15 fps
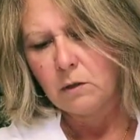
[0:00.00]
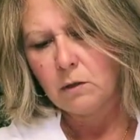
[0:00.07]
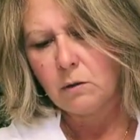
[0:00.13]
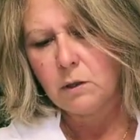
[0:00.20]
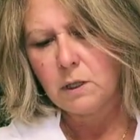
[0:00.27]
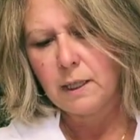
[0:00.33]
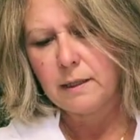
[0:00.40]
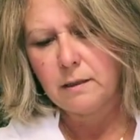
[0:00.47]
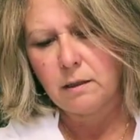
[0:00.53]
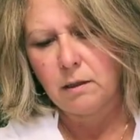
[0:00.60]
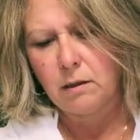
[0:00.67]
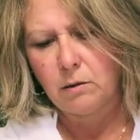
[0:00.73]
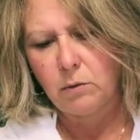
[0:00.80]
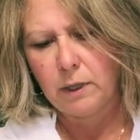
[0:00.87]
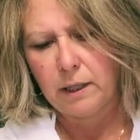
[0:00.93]
So it takes a
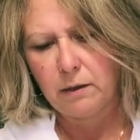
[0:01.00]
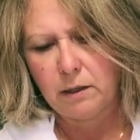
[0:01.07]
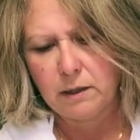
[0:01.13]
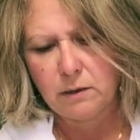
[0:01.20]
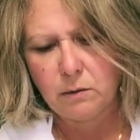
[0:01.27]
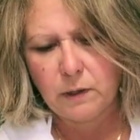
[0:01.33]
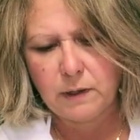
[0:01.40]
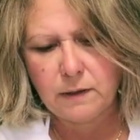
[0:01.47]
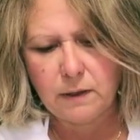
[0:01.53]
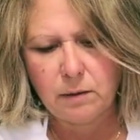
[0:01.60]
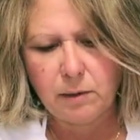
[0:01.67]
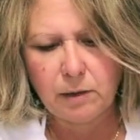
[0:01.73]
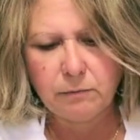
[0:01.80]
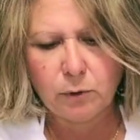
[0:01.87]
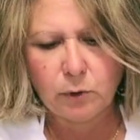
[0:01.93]
little while. That's why I said
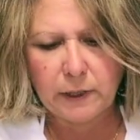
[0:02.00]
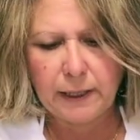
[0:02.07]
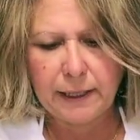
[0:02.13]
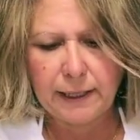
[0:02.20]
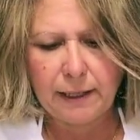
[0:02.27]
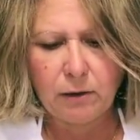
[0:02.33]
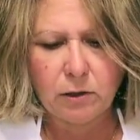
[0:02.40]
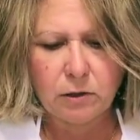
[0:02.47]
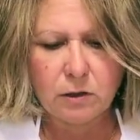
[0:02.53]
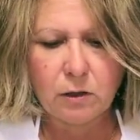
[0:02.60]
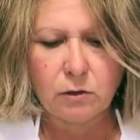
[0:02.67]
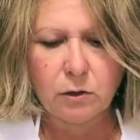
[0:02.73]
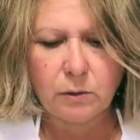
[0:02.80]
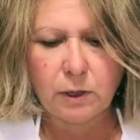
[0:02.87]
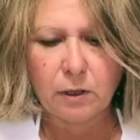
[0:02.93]
about 48 hours.
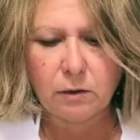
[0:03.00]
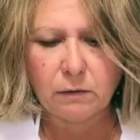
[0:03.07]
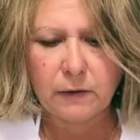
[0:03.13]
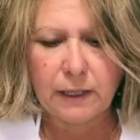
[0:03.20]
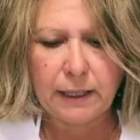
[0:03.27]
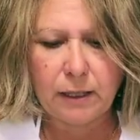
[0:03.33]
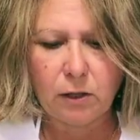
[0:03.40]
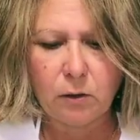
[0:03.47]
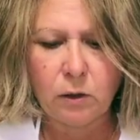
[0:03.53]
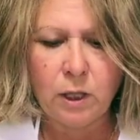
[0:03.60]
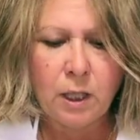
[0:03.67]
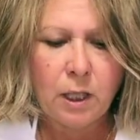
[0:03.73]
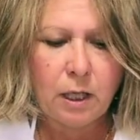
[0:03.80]
I'll do another video.